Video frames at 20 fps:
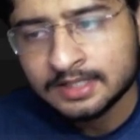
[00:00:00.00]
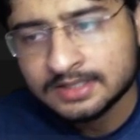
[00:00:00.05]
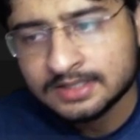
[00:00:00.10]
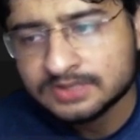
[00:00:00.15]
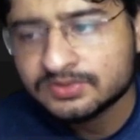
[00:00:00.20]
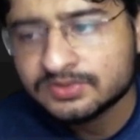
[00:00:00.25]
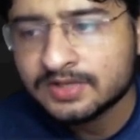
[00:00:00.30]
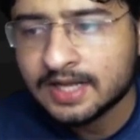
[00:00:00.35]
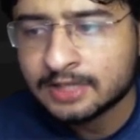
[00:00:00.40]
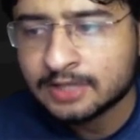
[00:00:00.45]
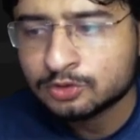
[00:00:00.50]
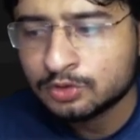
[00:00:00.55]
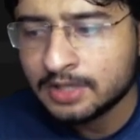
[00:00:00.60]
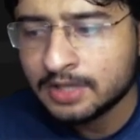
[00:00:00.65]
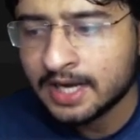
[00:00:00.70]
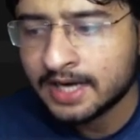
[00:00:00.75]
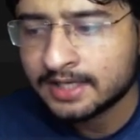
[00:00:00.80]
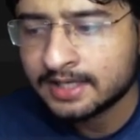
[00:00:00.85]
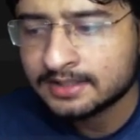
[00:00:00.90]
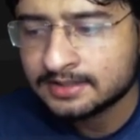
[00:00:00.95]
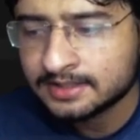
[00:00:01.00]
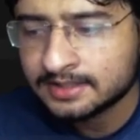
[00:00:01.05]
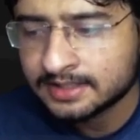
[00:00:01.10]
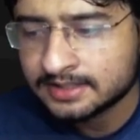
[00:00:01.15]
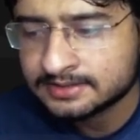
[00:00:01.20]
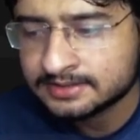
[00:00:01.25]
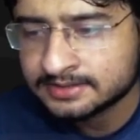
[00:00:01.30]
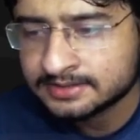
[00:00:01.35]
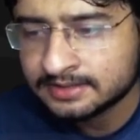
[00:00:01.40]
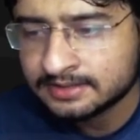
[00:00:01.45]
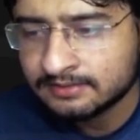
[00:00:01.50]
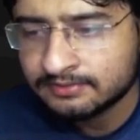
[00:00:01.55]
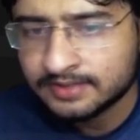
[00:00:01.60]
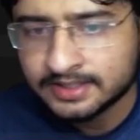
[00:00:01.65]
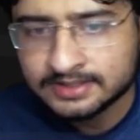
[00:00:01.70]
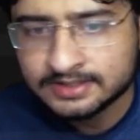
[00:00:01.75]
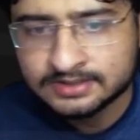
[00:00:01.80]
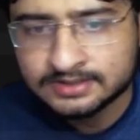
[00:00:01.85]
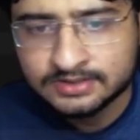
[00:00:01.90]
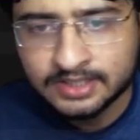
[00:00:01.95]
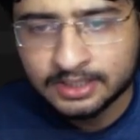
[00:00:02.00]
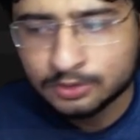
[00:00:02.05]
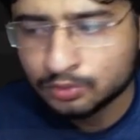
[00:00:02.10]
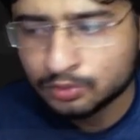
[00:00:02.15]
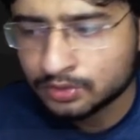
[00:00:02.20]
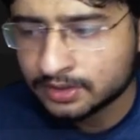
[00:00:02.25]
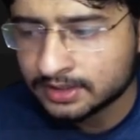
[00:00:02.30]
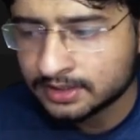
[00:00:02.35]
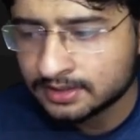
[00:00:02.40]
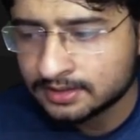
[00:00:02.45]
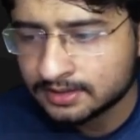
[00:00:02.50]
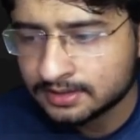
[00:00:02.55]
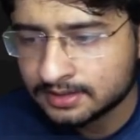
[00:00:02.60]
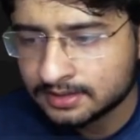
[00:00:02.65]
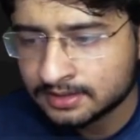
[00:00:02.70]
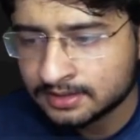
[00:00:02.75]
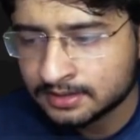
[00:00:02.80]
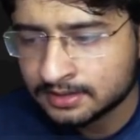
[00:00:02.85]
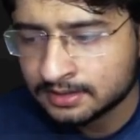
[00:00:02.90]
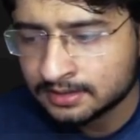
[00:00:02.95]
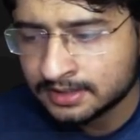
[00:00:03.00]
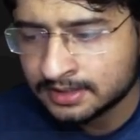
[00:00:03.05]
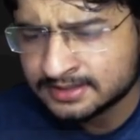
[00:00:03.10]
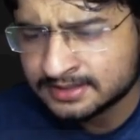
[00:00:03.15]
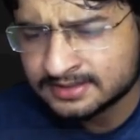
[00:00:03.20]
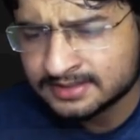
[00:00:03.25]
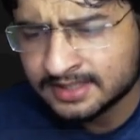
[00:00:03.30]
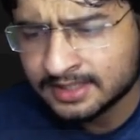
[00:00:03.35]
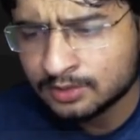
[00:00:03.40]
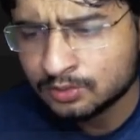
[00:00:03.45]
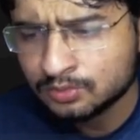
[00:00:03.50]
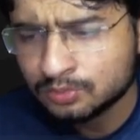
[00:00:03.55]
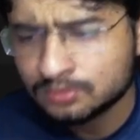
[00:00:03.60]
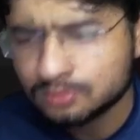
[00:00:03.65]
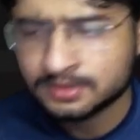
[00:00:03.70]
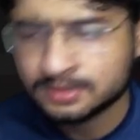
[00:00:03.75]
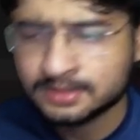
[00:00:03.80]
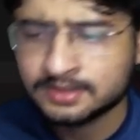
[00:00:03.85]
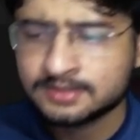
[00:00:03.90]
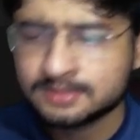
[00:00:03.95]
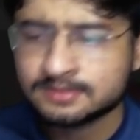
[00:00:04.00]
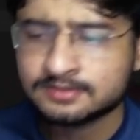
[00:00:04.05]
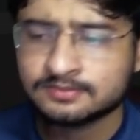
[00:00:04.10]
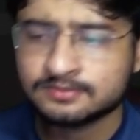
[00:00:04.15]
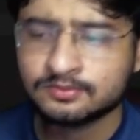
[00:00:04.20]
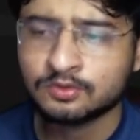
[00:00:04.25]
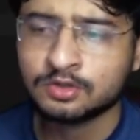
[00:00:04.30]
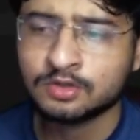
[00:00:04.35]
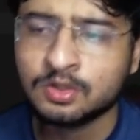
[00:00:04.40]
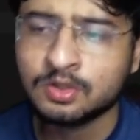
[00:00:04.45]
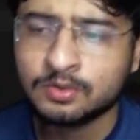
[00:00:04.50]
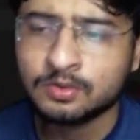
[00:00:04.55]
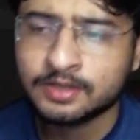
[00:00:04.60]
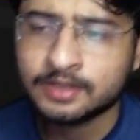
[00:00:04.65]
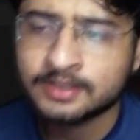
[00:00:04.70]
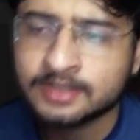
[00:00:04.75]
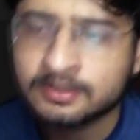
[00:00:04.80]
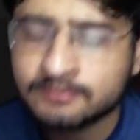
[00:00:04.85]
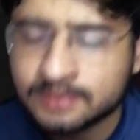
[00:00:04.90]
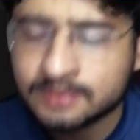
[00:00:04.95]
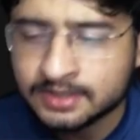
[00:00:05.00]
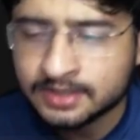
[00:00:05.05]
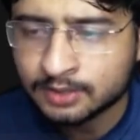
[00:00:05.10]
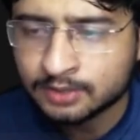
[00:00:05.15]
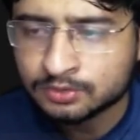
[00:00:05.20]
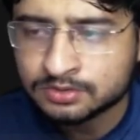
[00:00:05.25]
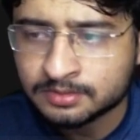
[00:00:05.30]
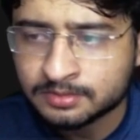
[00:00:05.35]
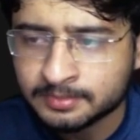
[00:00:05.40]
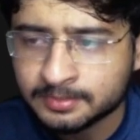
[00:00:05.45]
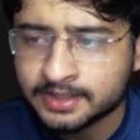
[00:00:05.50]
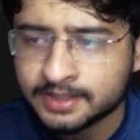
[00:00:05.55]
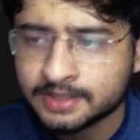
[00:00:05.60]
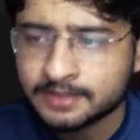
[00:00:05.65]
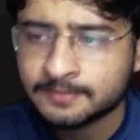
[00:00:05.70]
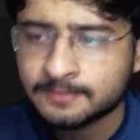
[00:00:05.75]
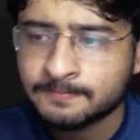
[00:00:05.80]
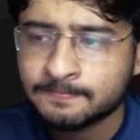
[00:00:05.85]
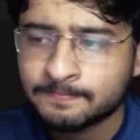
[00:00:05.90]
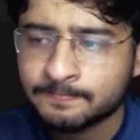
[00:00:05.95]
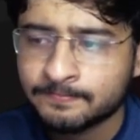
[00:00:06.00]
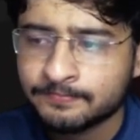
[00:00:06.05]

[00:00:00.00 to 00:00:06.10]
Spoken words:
And this will actually handle the case itself. Let us try to run, let's try to run this for now, and then we'll try to submit it.